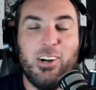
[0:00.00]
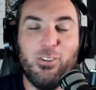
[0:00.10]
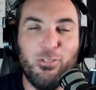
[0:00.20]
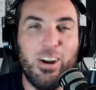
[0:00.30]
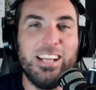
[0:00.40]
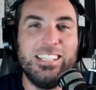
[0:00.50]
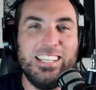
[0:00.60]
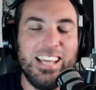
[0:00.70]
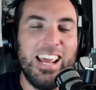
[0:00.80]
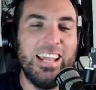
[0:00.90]
Crazy
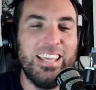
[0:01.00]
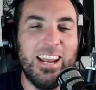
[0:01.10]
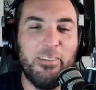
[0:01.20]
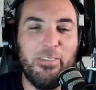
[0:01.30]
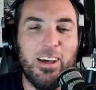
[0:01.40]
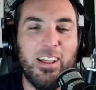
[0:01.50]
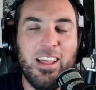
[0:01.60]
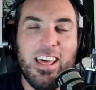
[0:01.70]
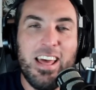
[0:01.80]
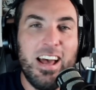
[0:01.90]
day in the NFL.
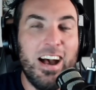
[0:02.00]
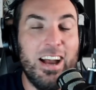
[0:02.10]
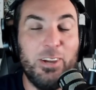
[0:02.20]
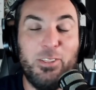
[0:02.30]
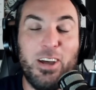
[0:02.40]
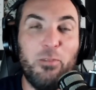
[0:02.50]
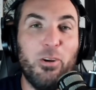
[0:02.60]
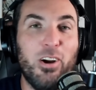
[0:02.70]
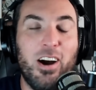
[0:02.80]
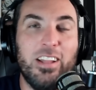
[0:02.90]
Uh, you thought we
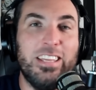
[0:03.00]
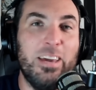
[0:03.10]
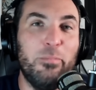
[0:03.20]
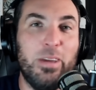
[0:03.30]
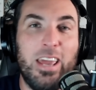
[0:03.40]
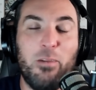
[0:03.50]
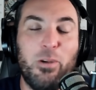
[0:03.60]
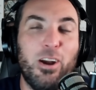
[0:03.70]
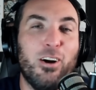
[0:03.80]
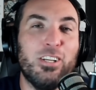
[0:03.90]
were hot in the NBA.
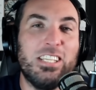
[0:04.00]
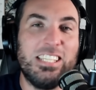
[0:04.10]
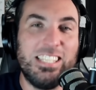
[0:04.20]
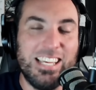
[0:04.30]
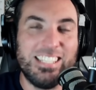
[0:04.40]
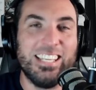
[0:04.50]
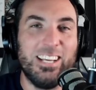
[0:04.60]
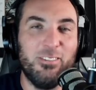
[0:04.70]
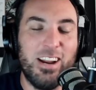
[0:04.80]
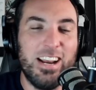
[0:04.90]
We are
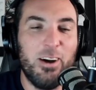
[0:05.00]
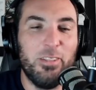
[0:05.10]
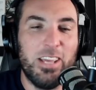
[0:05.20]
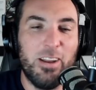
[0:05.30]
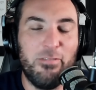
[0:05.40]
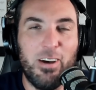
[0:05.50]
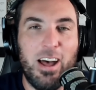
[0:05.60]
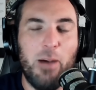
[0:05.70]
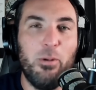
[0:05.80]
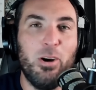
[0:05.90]
sizzling right now in the NFL.
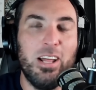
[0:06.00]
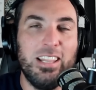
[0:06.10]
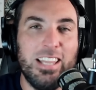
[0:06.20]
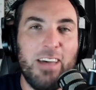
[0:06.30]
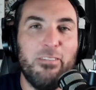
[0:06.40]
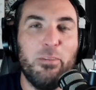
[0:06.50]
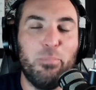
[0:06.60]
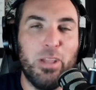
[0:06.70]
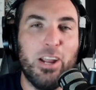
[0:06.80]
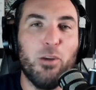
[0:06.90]
How about 11
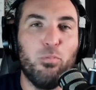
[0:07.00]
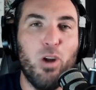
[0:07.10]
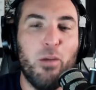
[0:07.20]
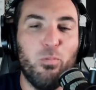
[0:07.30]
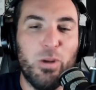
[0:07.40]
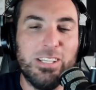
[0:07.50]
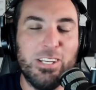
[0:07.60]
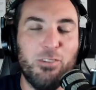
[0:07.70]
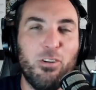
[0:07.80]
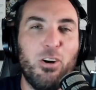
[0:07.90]
player prop wins
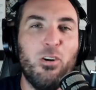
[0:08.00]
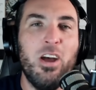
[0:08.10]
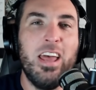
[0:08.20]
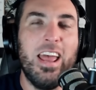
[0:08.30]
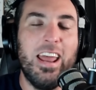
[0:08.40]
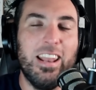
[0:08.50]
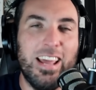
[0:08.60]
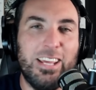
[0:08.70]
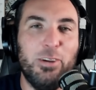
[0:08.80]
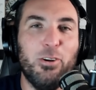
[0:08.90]
in a row? And
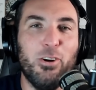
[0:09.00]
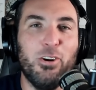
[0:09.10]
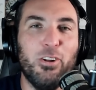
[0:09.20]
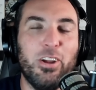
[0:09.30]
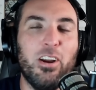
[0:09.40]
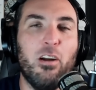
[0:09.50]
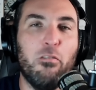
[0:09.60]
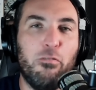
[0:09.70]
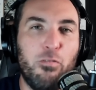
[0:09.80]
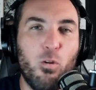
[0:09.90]
like you heard earlier, a
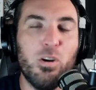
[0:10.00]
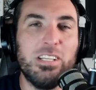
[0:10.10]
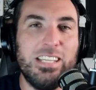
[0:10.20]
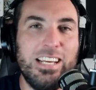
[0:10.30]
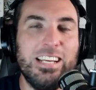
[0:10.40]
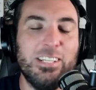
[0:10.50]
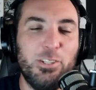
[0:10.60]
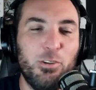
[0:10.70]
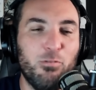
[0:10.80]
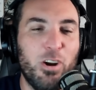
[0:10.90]
14 and
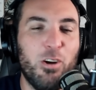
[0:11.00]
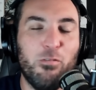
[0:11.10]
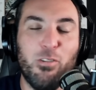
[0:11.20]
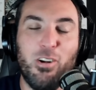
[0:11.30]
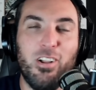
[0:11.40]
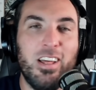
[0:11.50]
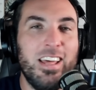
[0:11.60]
2 run overall.